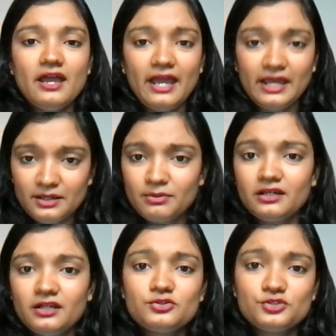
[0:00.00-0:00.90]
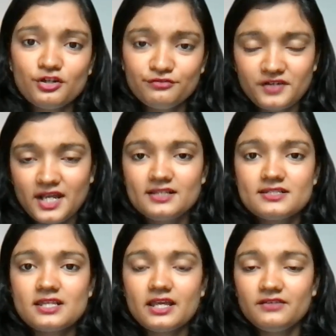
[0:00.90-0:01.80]
anybody to your
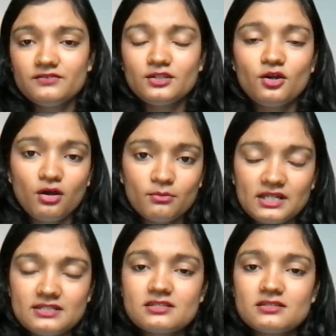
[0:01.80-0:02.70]
friends, and even the comments,